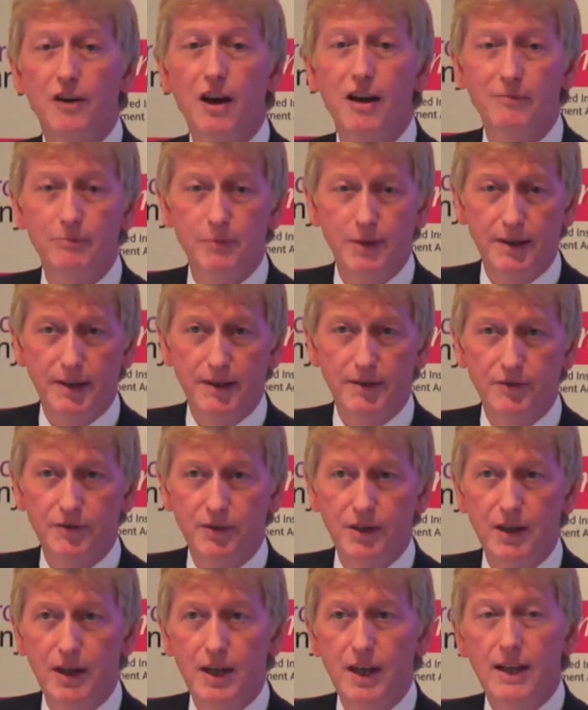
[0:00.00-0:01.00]
5 minutes.
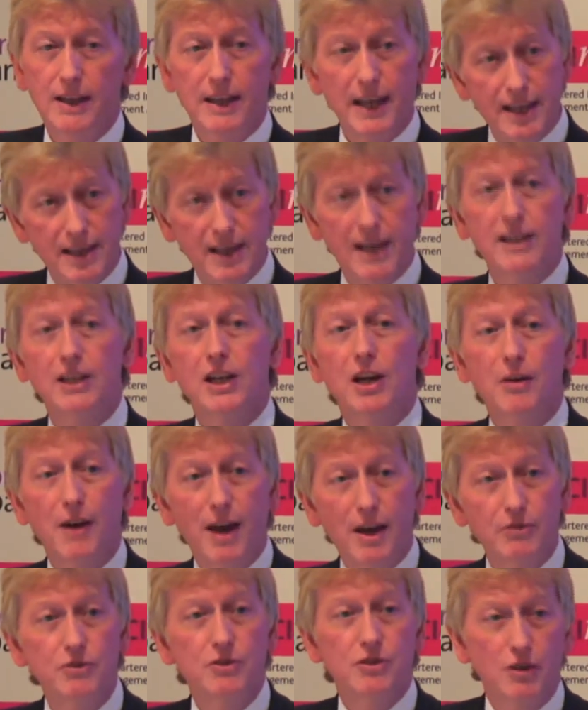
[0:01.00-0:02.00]
They then go
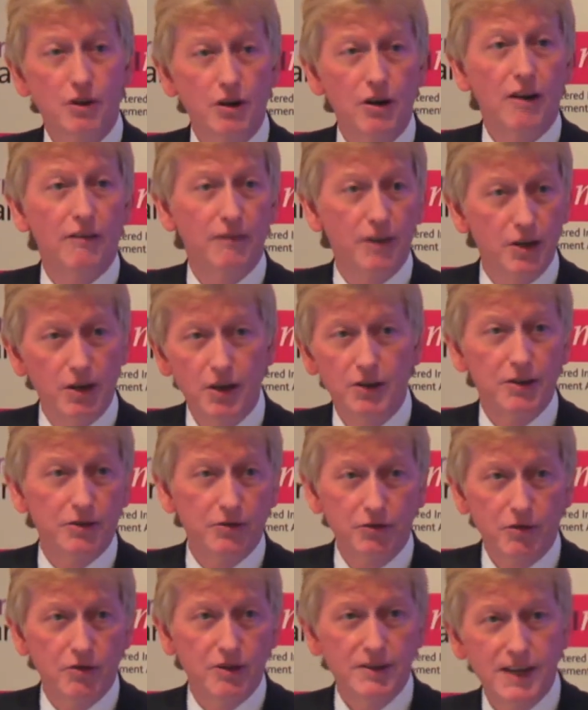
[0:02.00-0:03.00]
out and turn off another
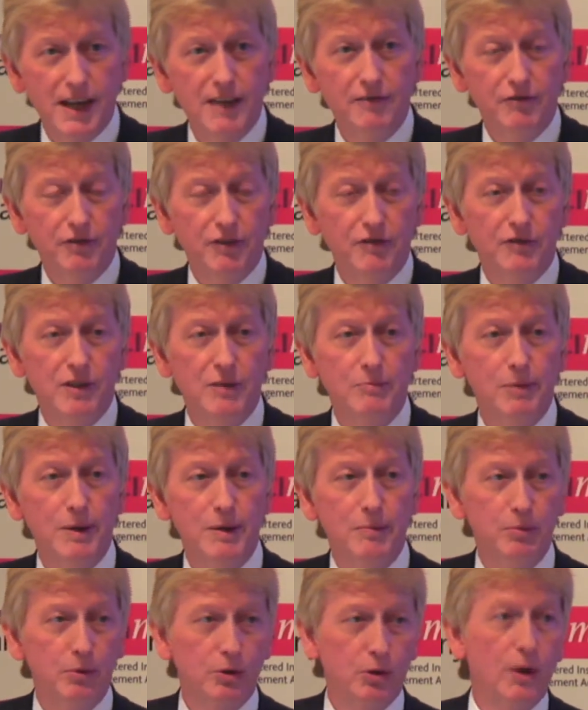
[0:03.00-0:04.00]
sort of 10, 15
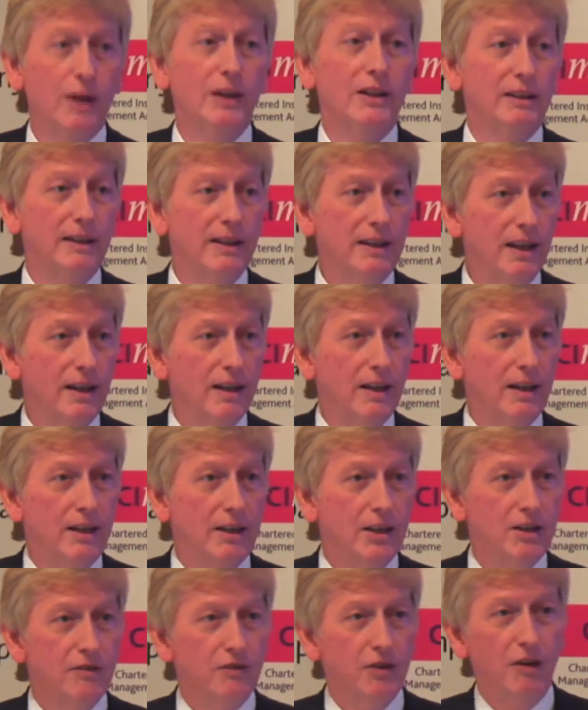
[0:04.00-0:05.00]
people quickly.
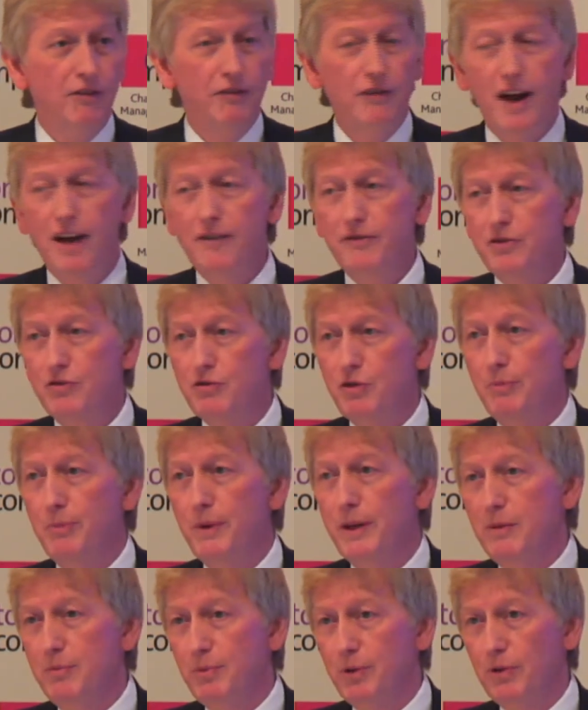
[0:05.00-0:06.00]
You've got 500
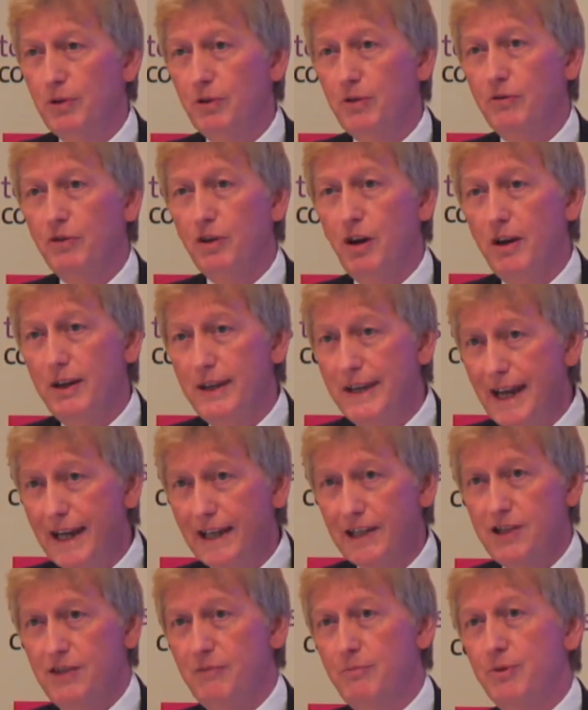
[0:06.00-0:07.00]
people who've got a
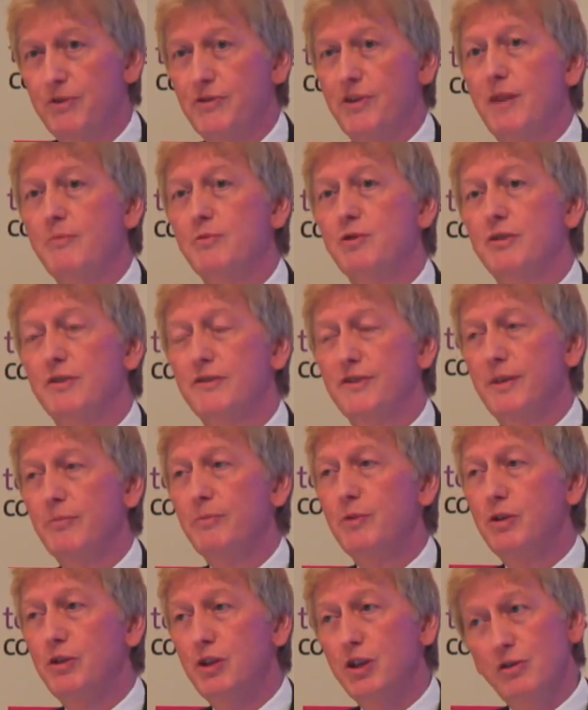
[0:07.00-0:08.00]
negative perception of
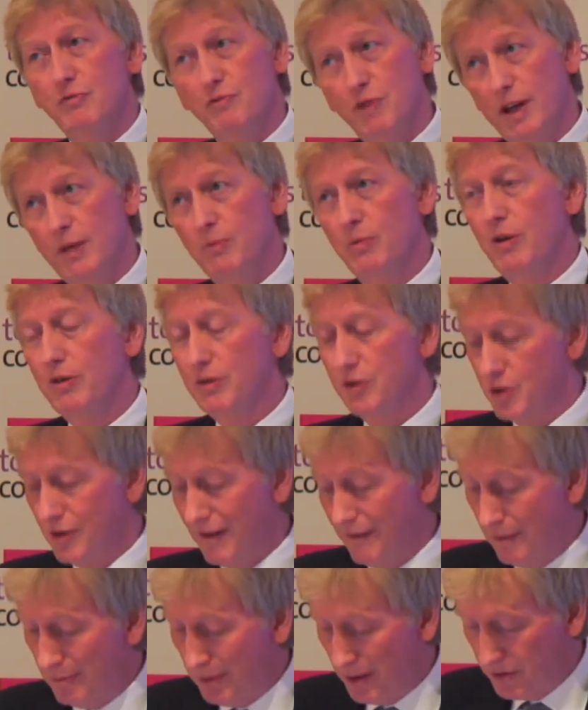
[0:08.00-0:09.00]
something that you really want them to
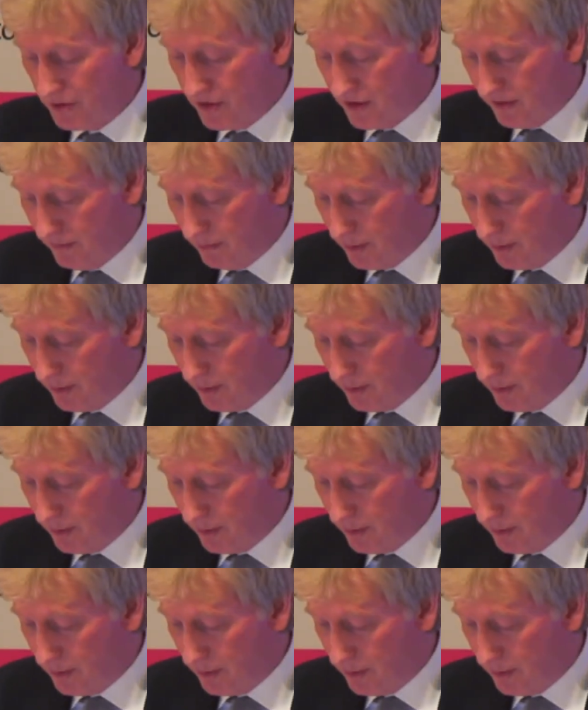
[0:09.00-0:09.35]
have a positive